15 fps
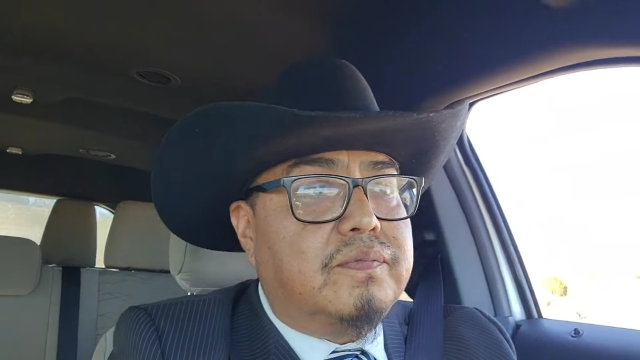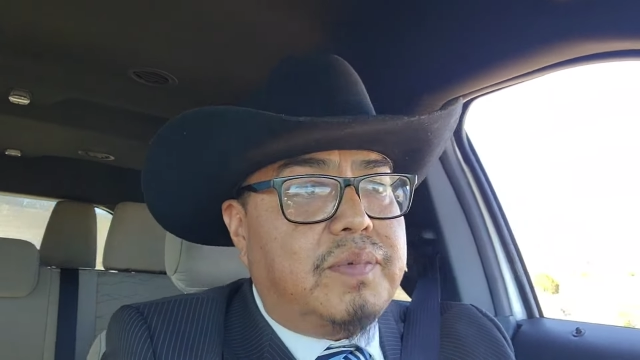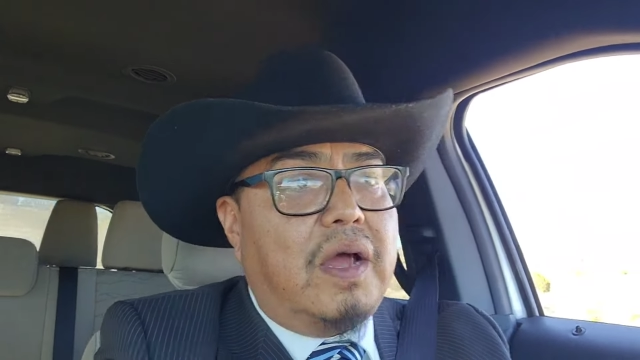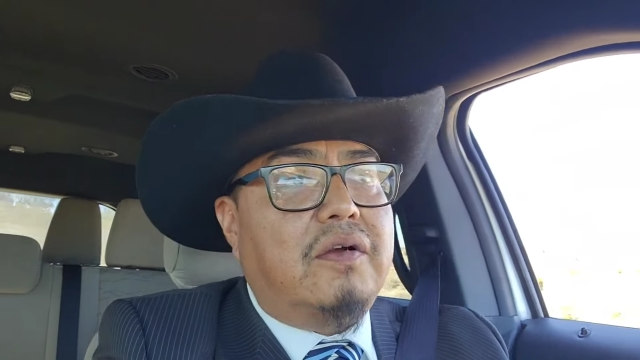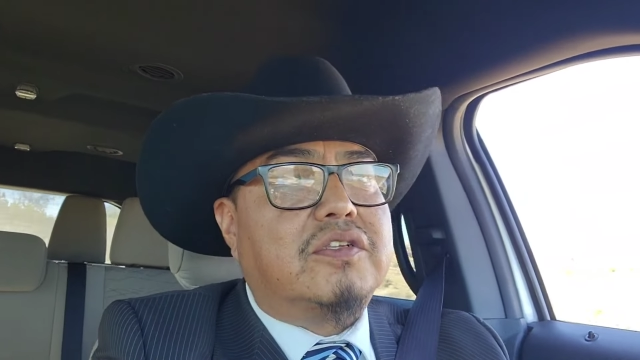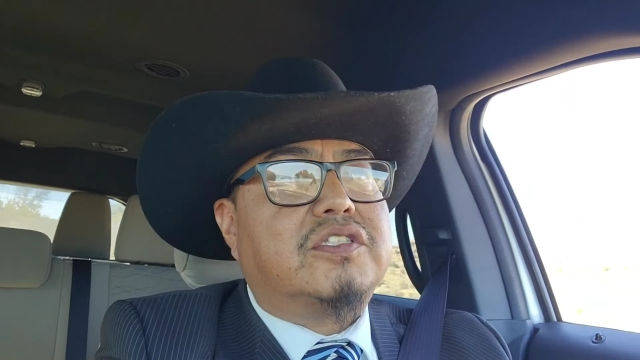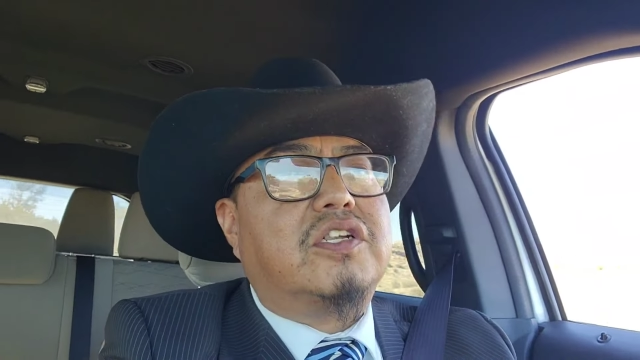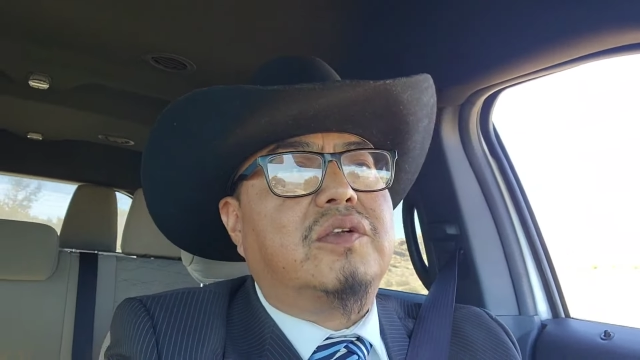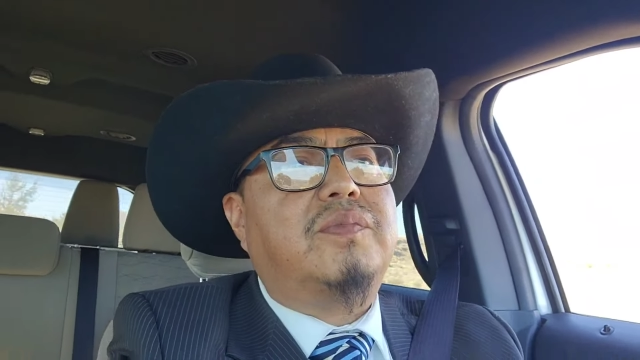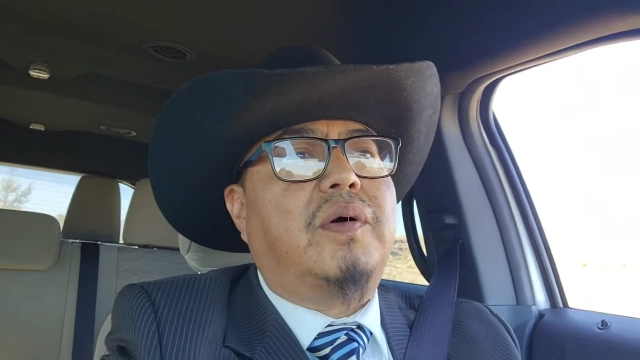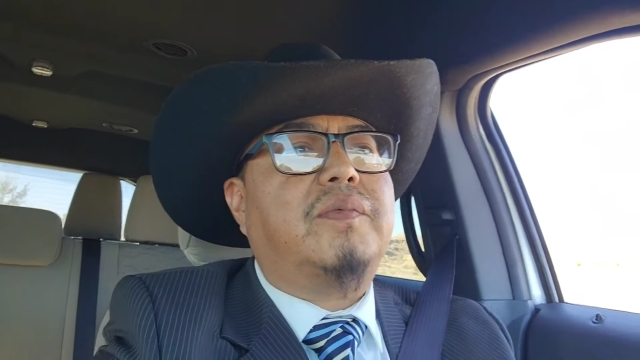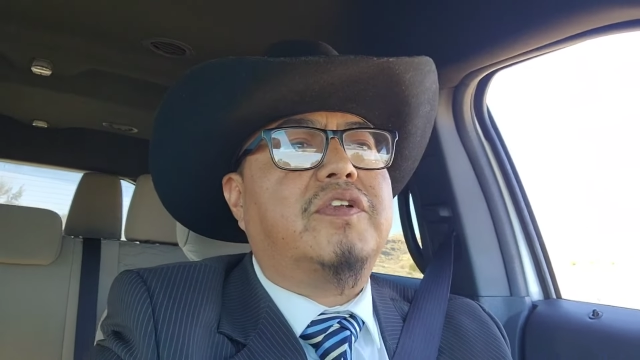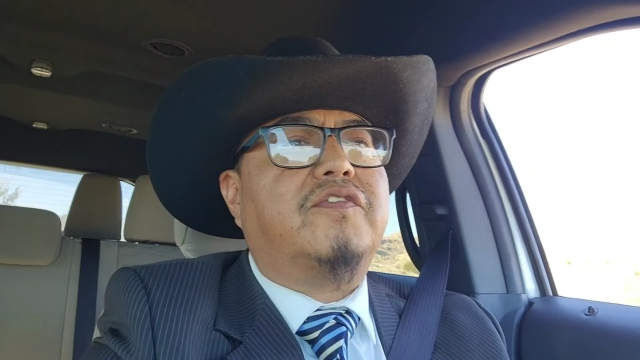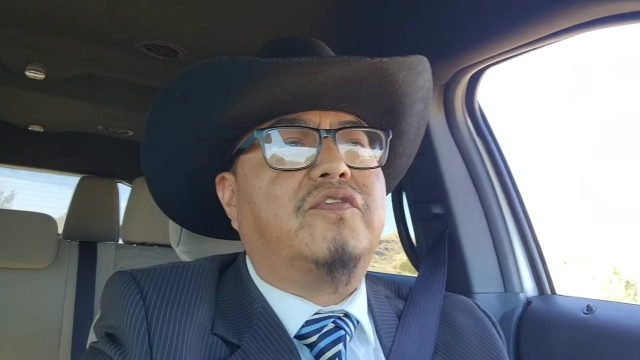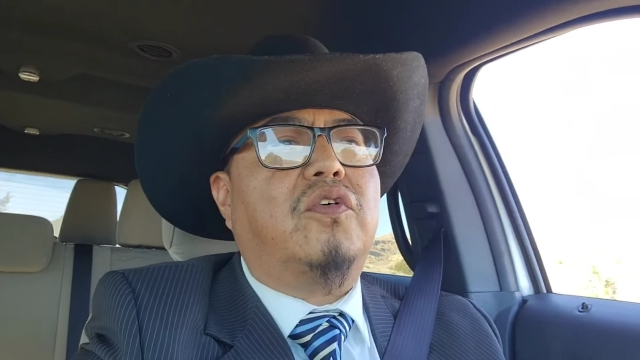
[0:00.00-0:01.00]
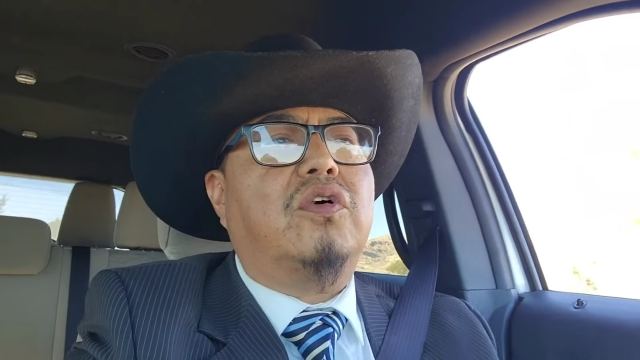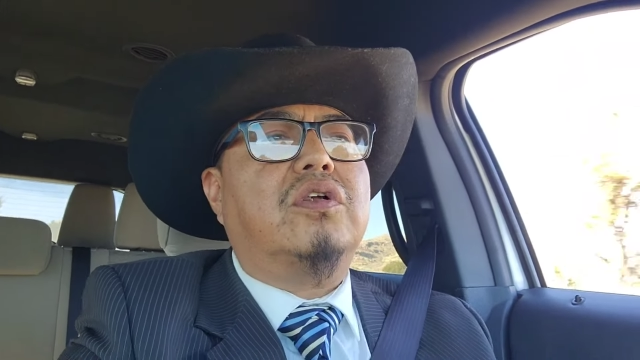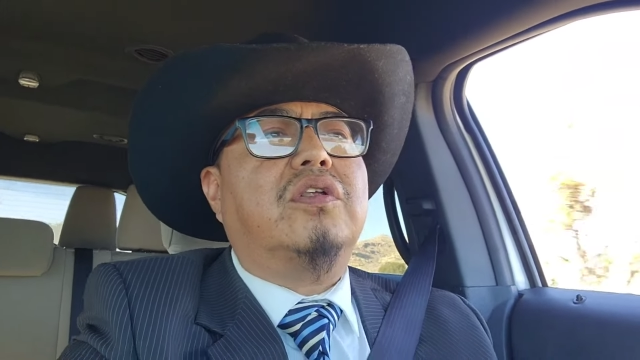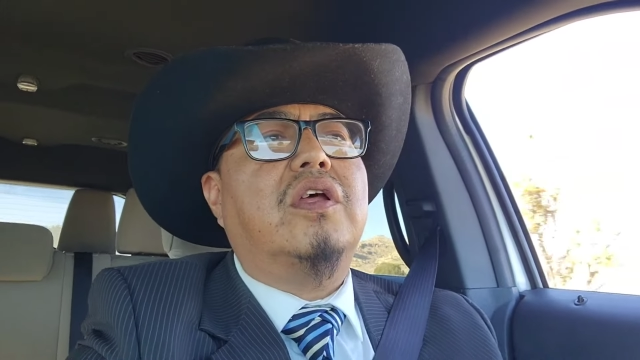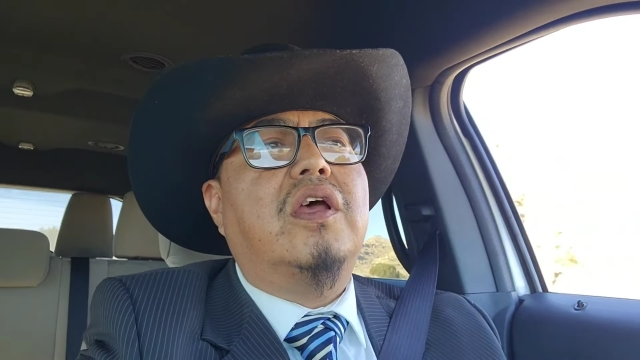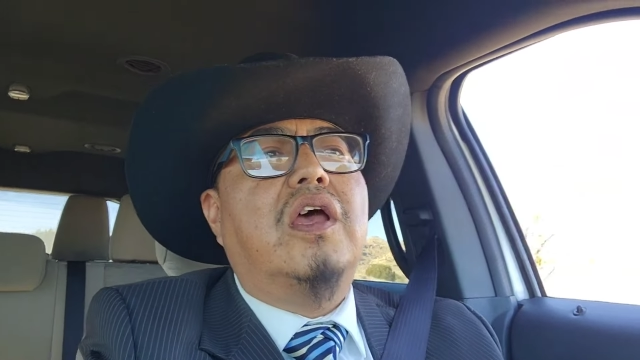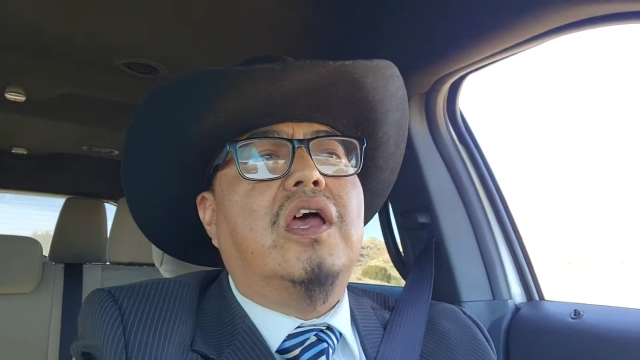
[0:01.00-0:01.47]
power steering pump on the Ford.
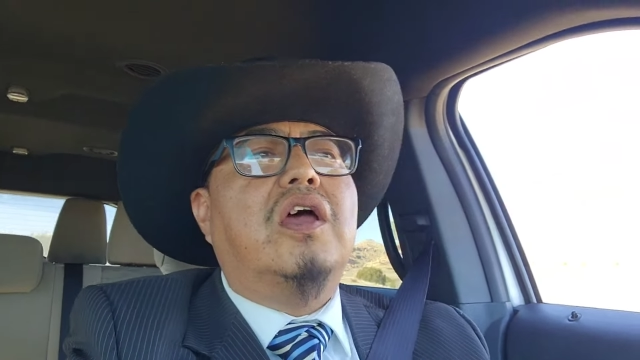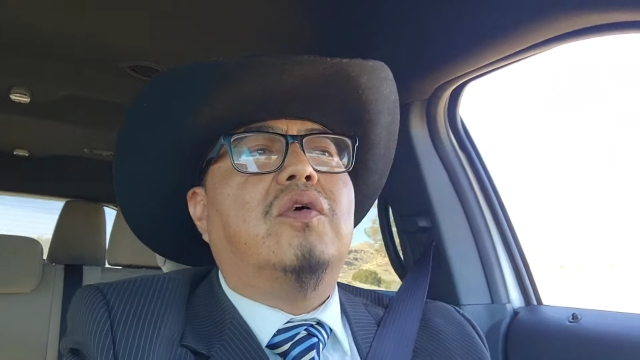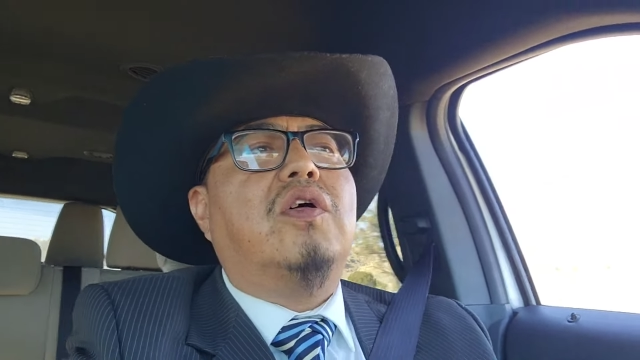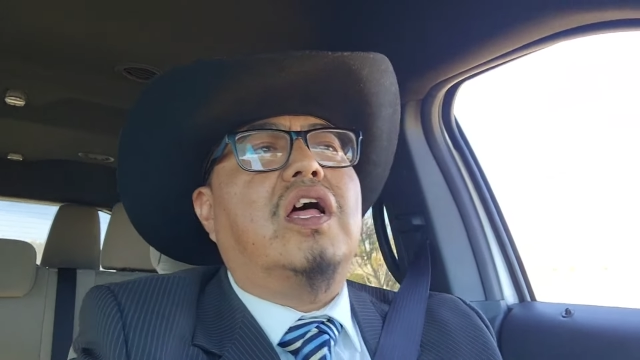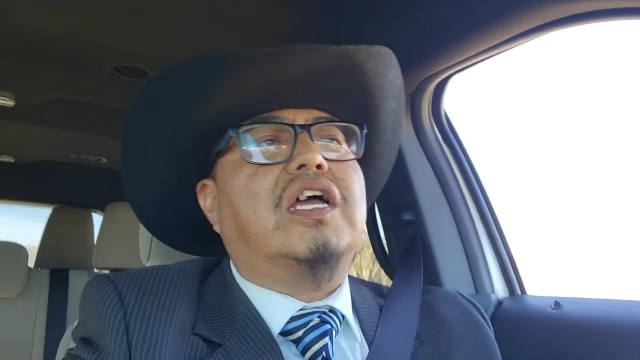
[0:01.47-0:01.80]
Well,